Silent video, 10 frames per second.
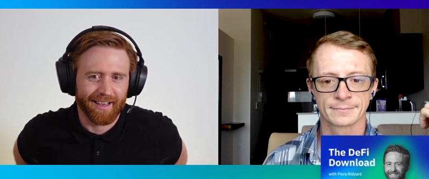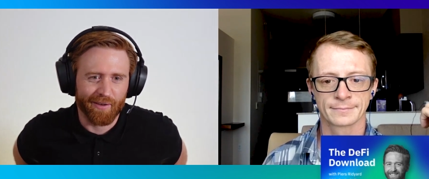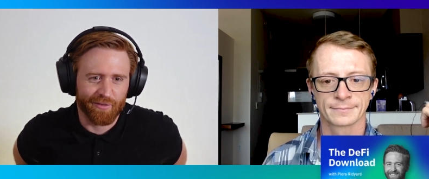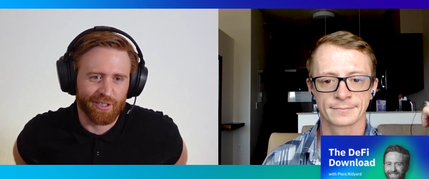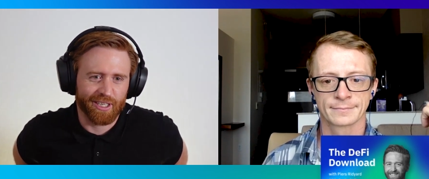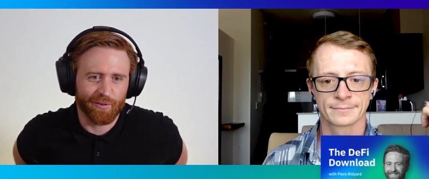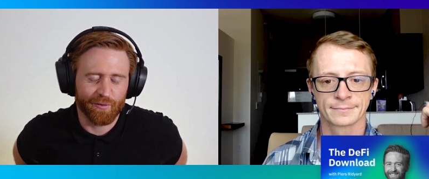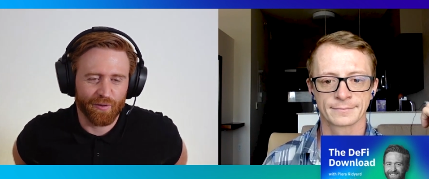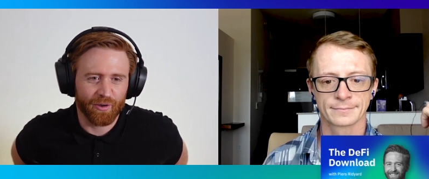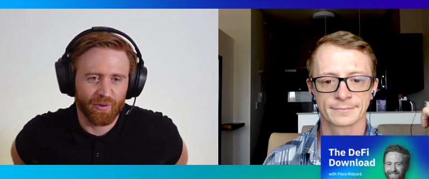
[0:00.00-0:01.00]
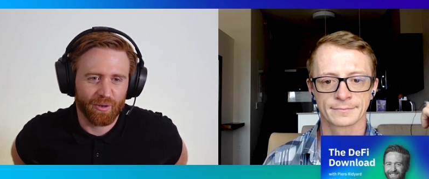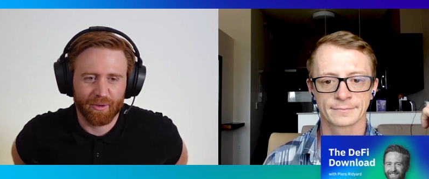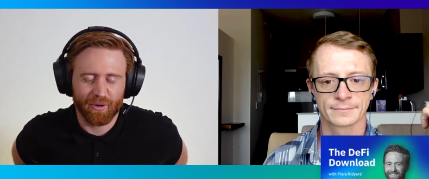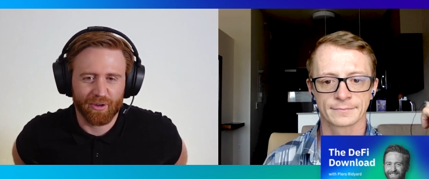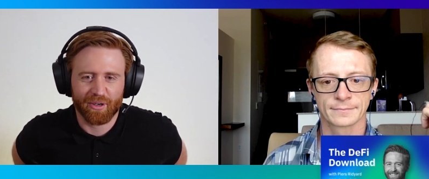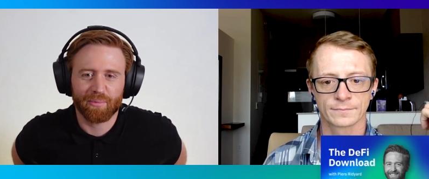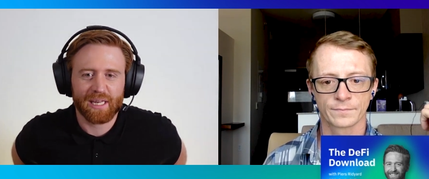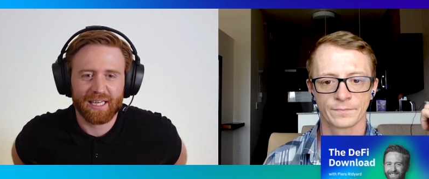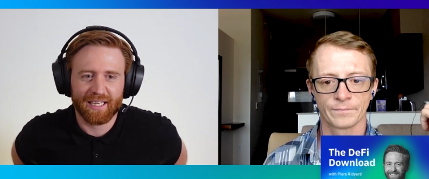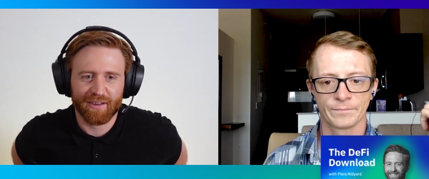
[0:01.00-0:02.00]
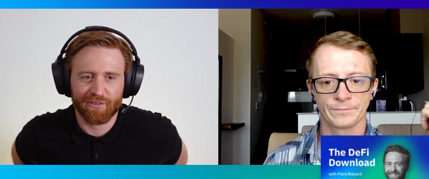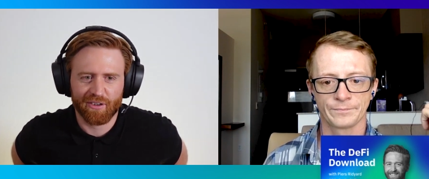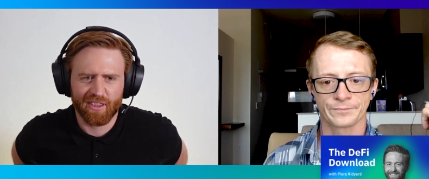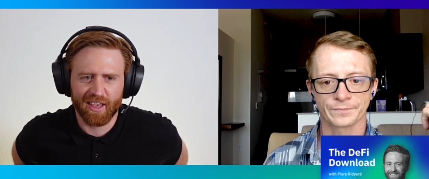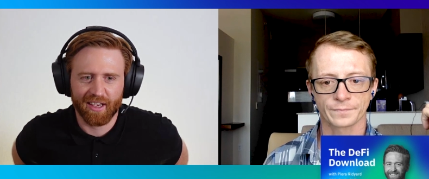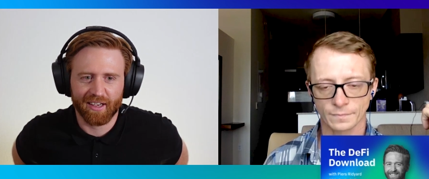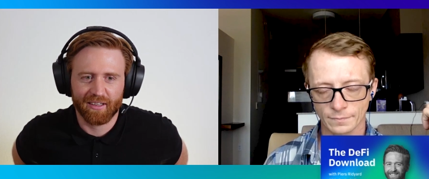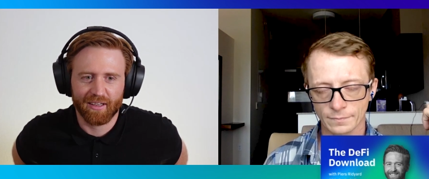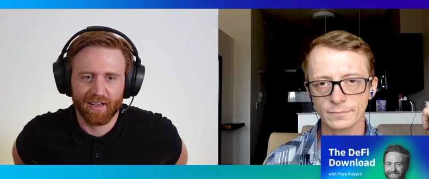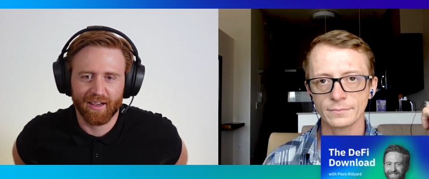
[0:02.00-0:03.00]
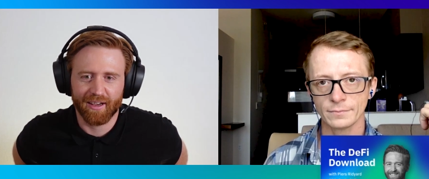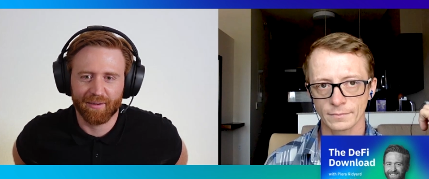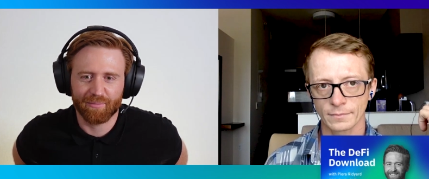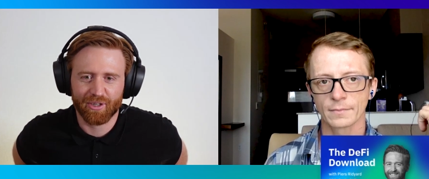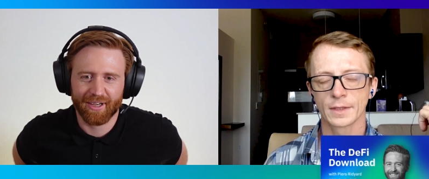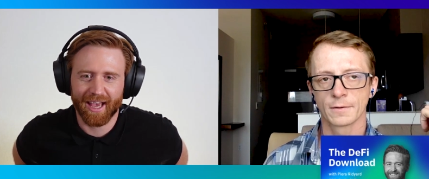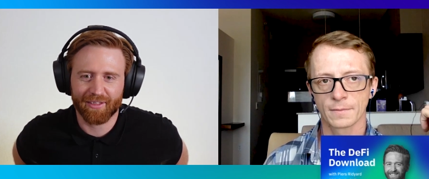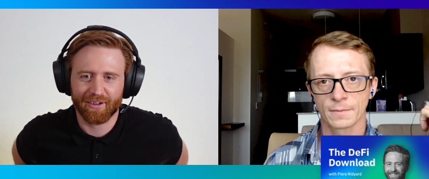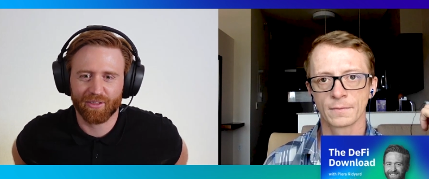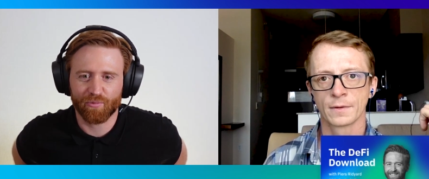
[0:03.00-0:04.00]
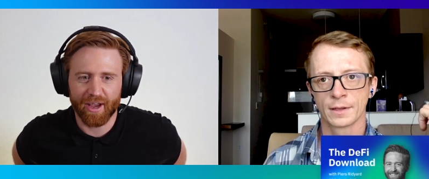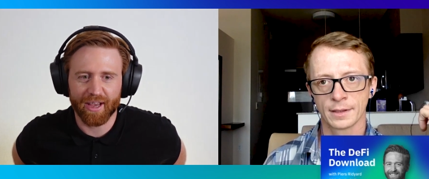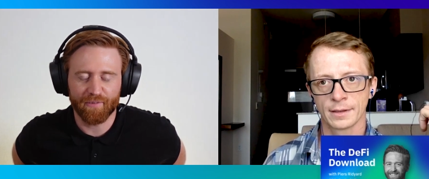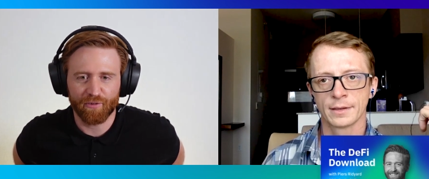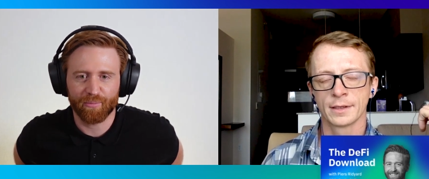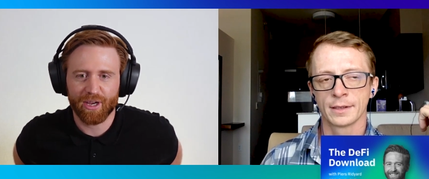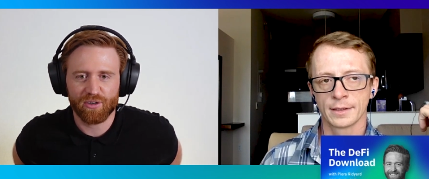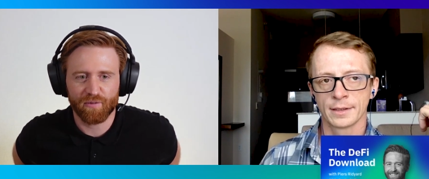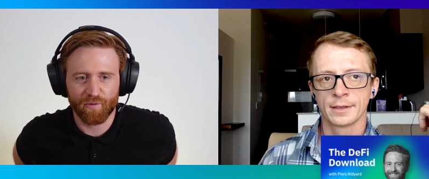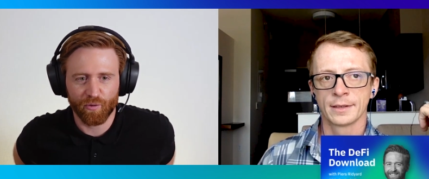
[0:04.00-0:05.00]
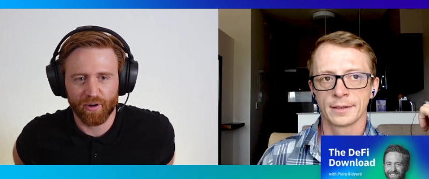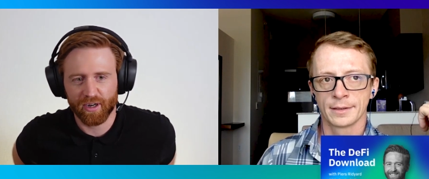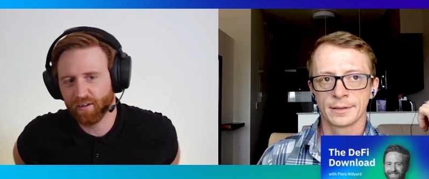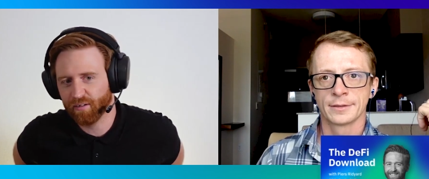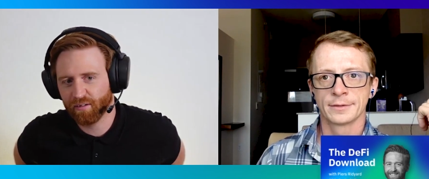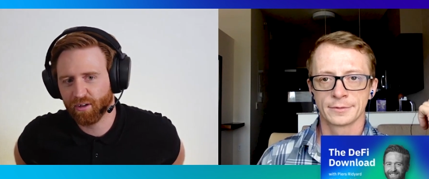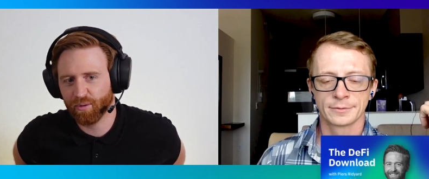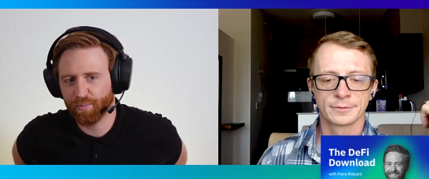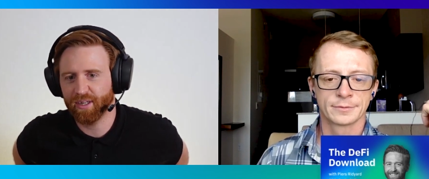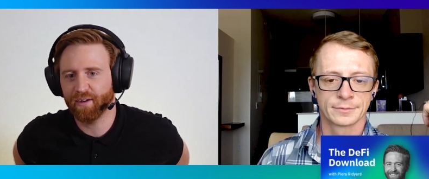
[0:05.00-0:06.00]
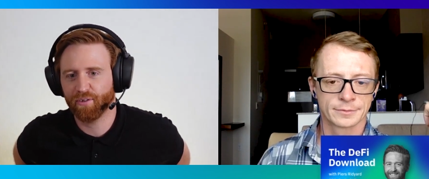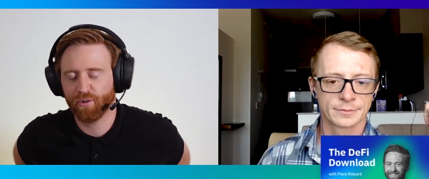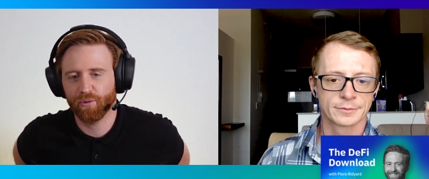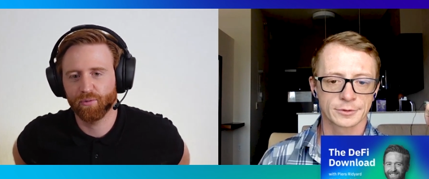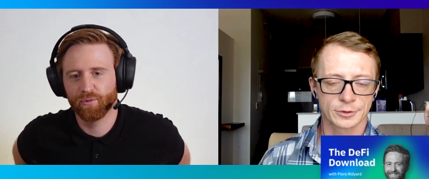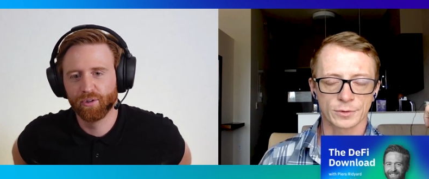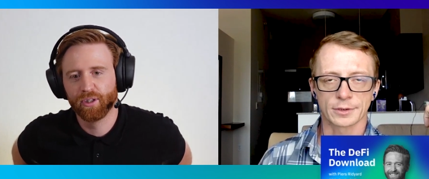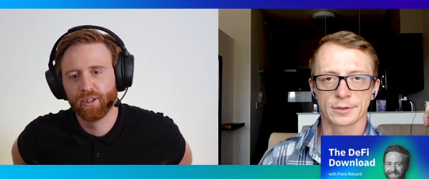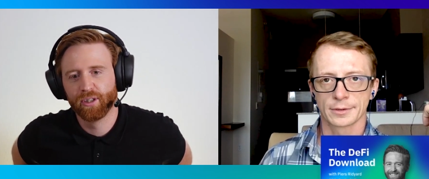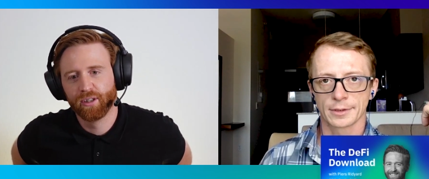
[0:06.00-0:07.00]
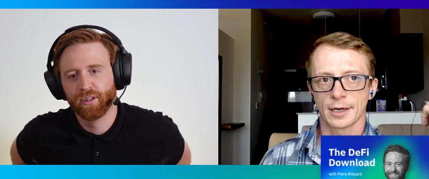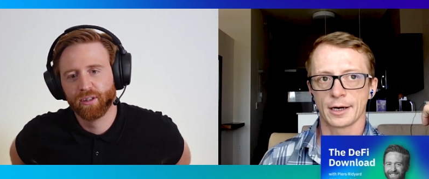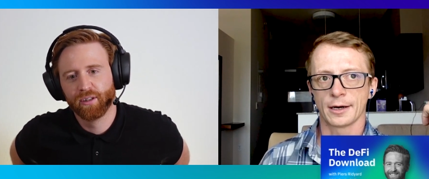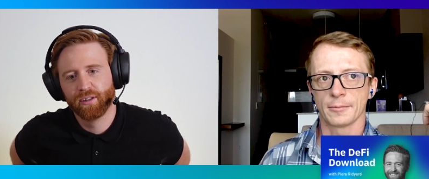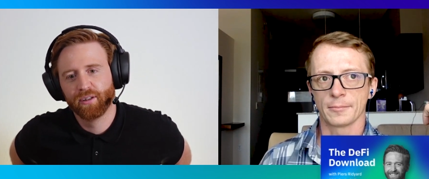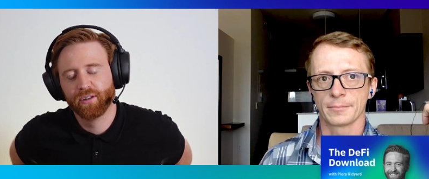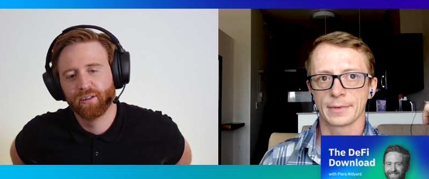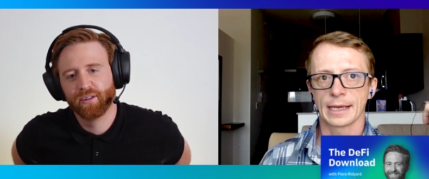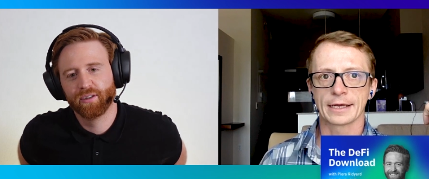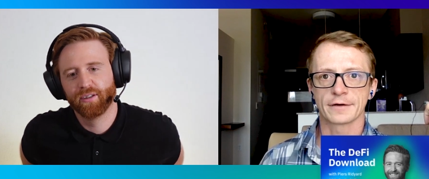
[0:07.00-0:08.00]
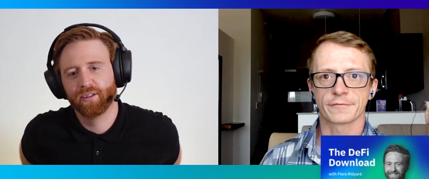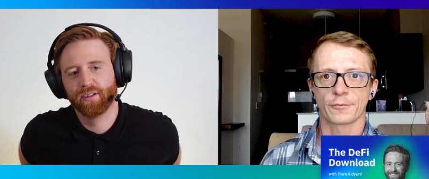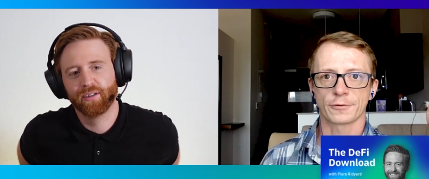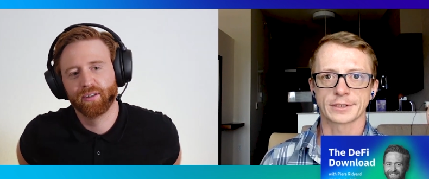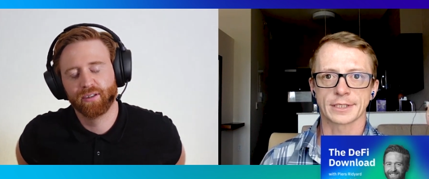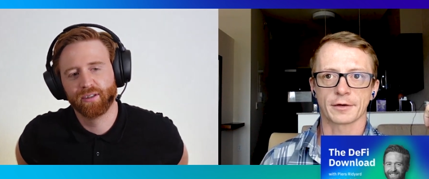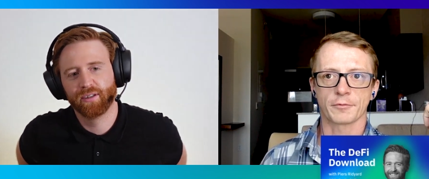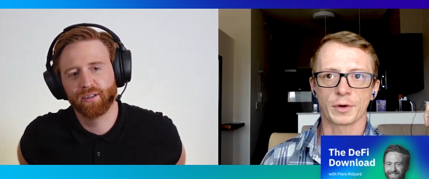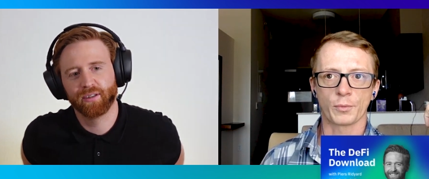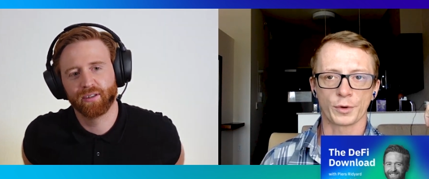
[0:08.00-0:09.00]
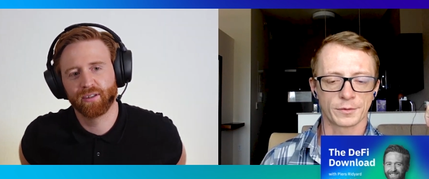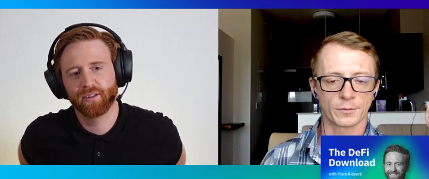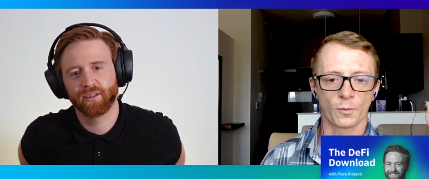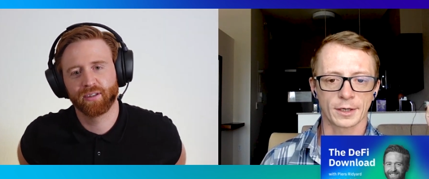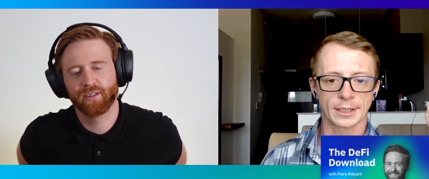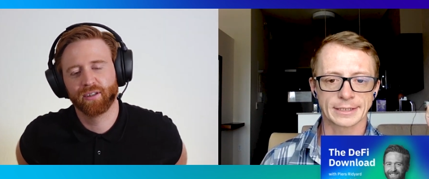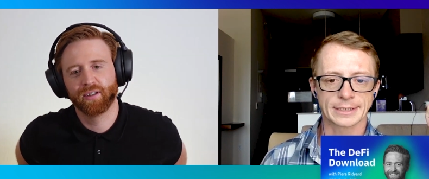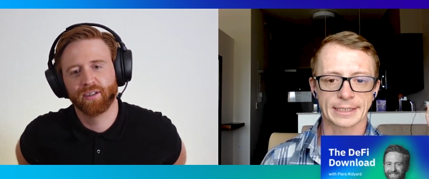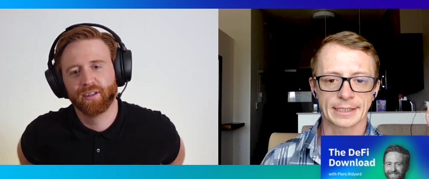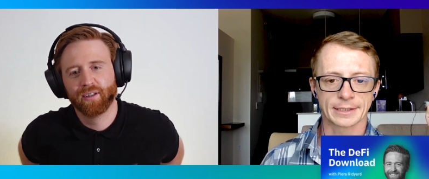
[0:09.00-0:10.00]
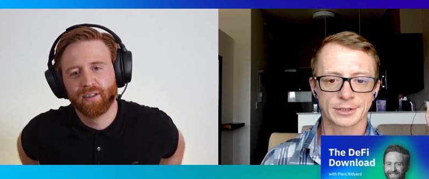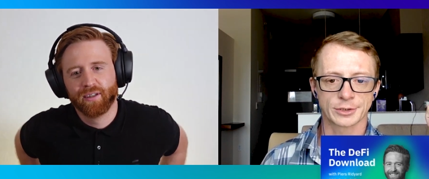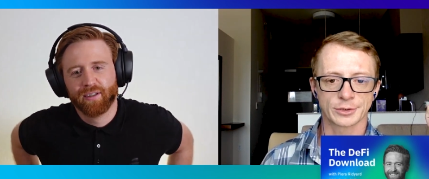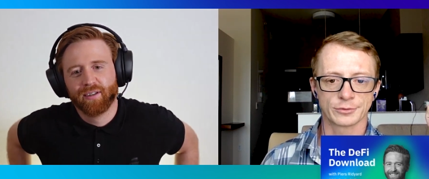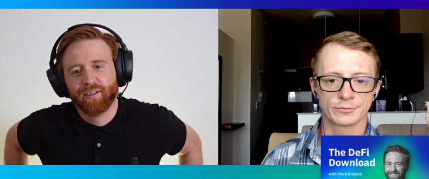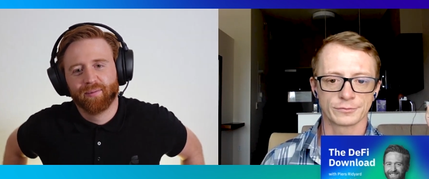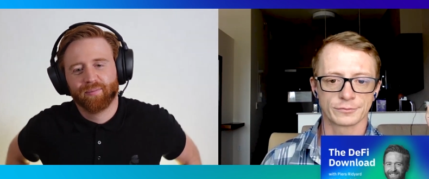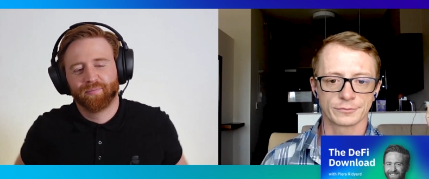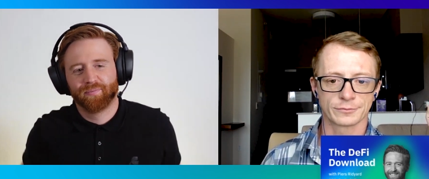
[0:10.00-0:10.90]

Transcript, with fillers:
Speaker 1: every single vote could be on a completely different thing. Um, so gathering the right information for it
Speaker 2: could be difficult. Sure. Um, and of course, like we wouldn't want it to get too